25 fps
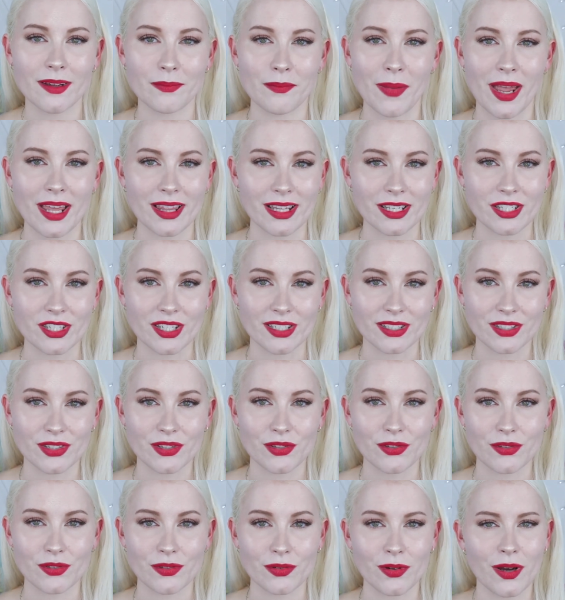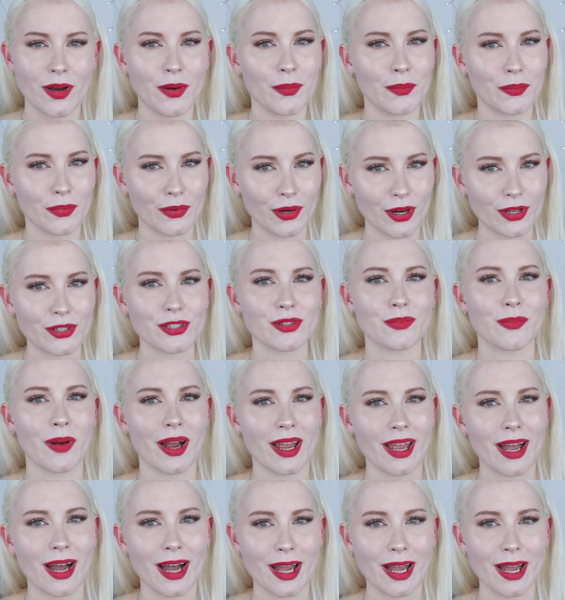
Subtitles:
mainly just to brush my